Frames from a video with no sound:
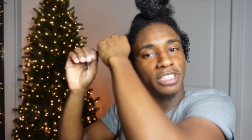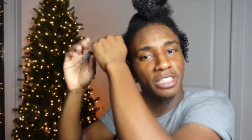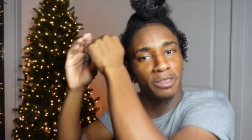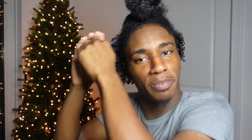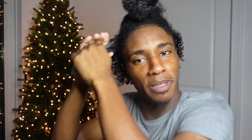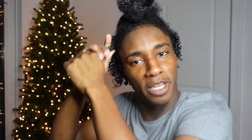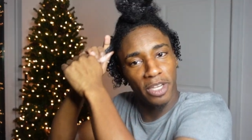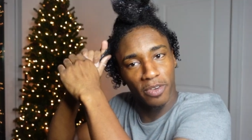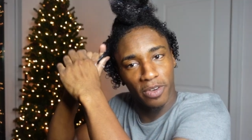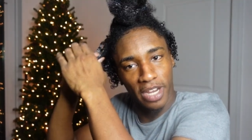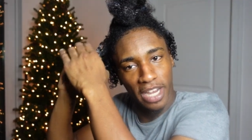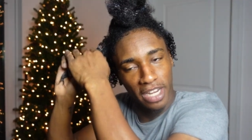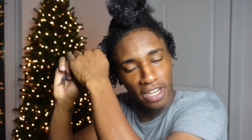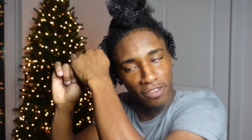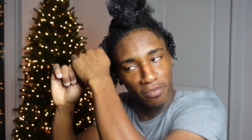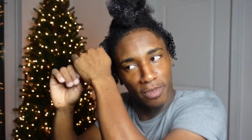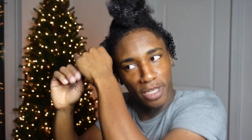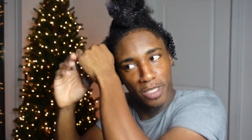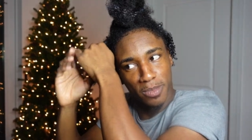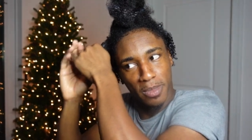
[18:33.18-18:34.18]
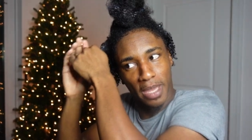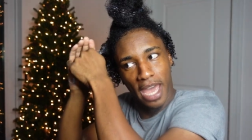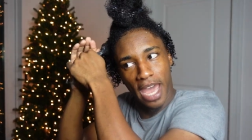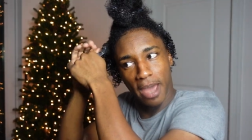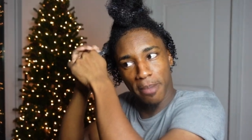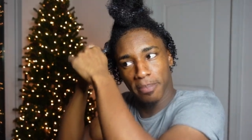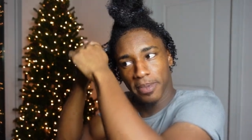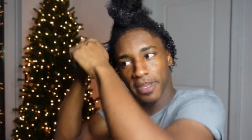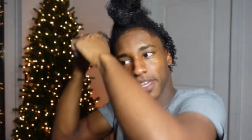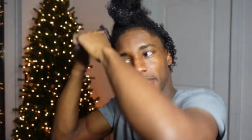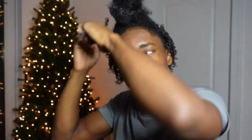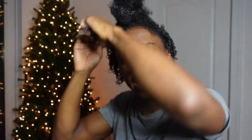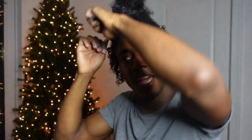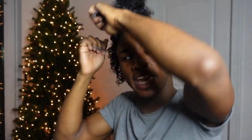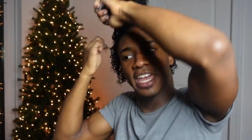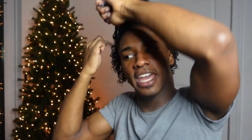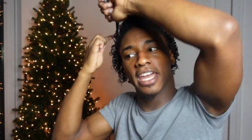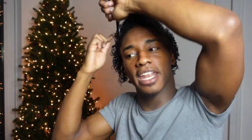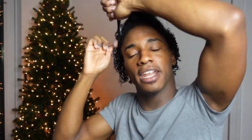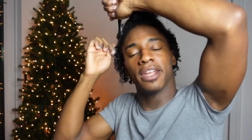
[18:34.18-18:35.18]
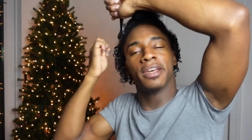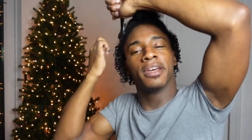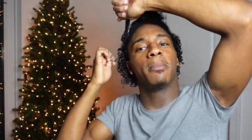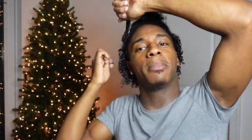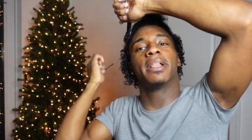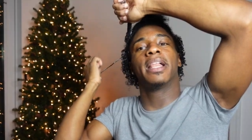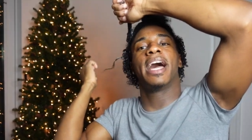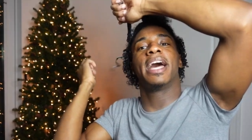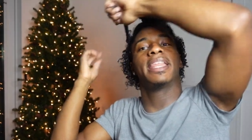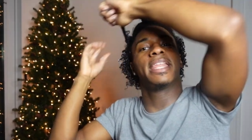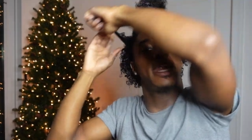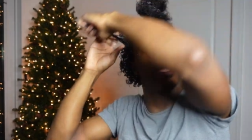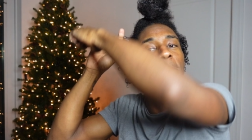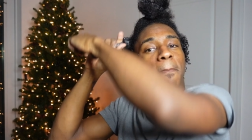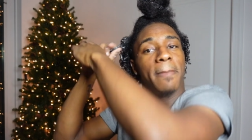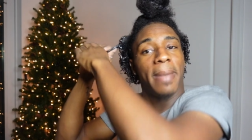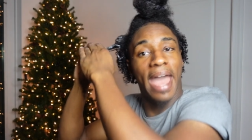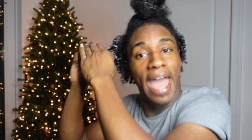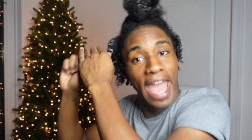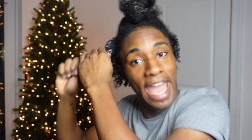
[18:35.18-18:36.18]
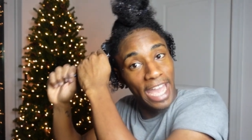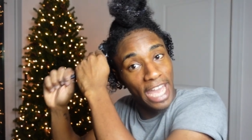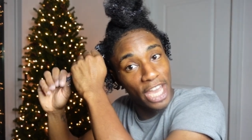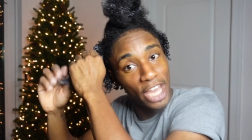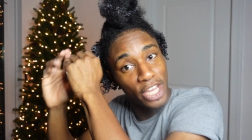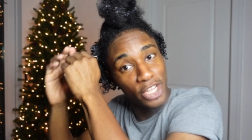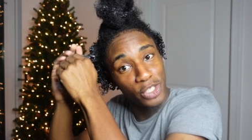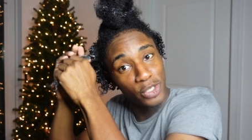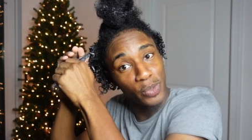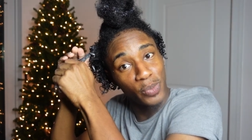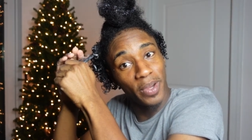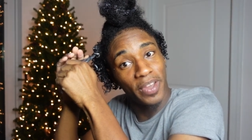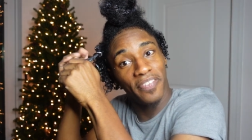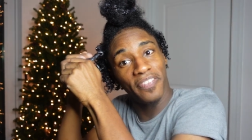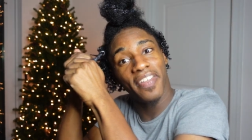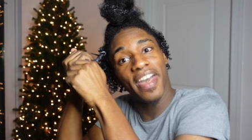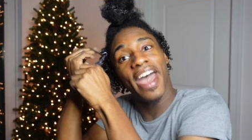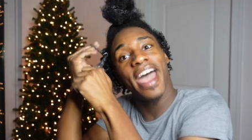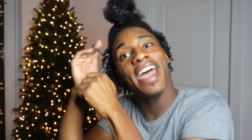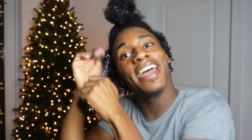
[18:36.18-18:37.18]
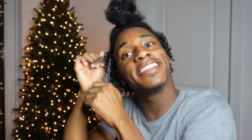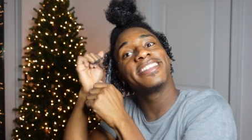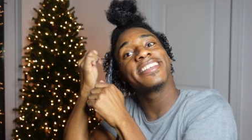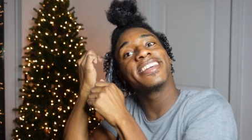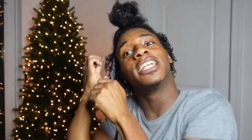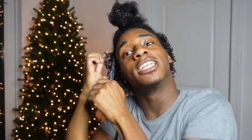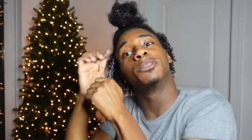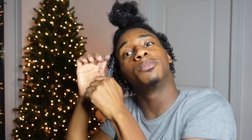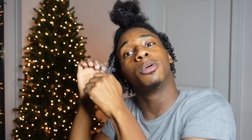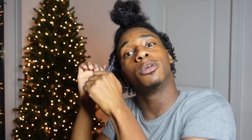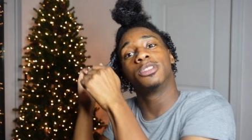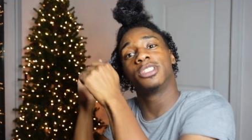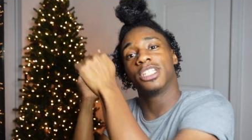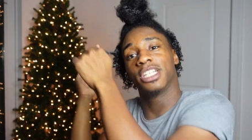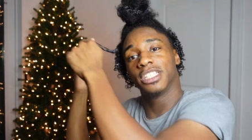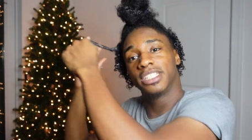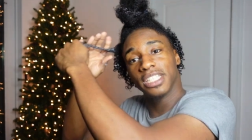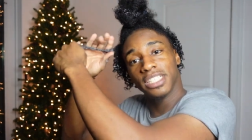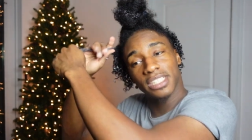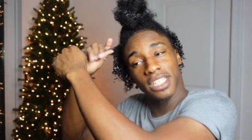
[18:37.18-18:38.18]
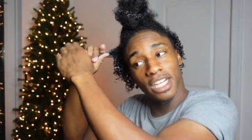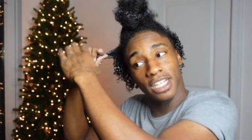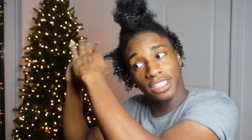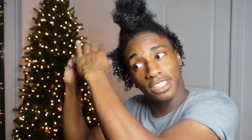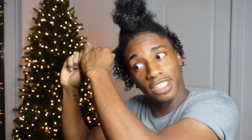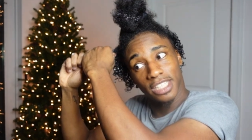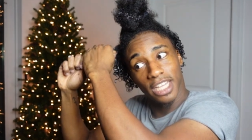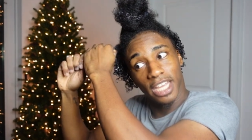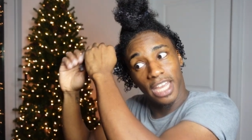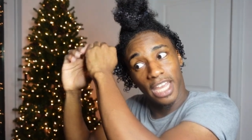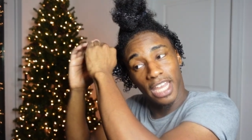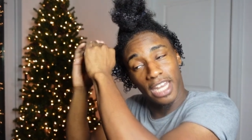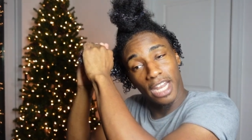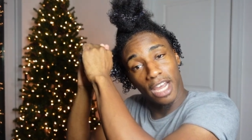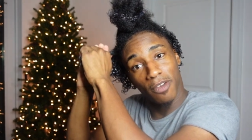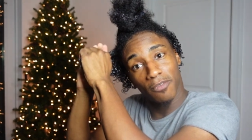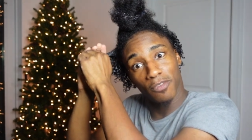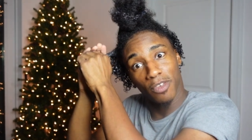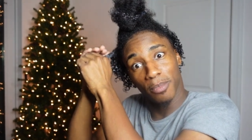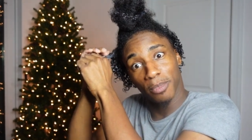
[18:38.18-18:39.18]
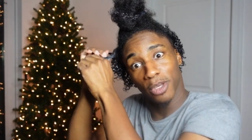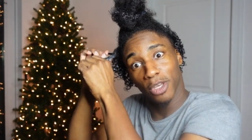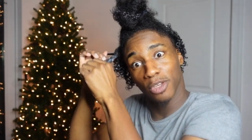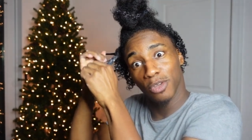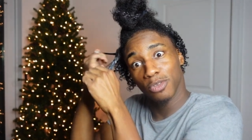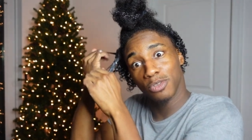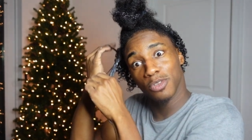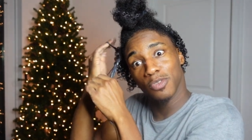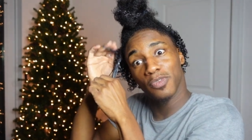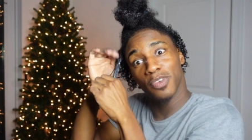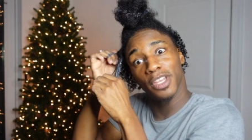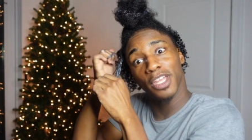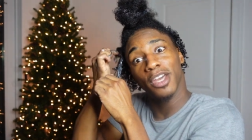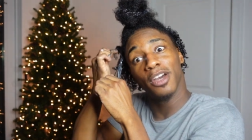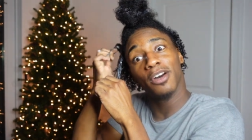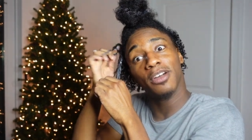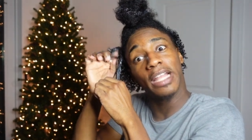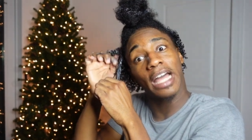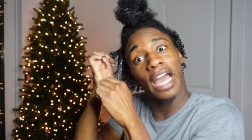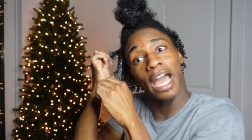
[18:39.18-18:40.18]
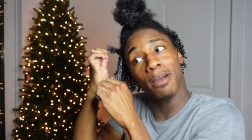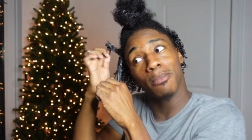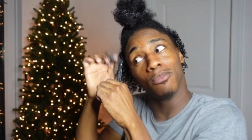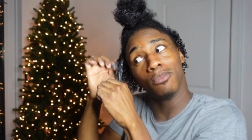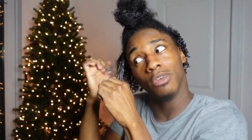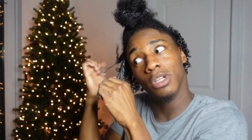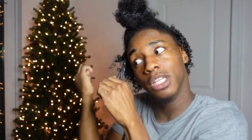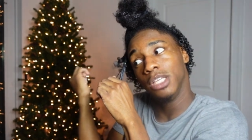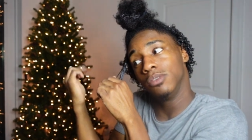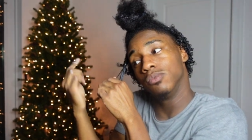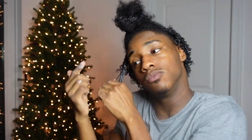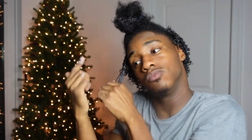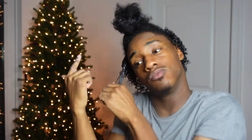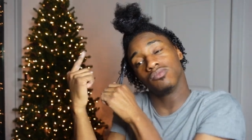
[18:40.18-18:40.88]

Just being creative makes me happy, and I'm glad that I'm back doing that. I just posted a TikTok today. Now I'm filming a YouTube video. Like I'm really...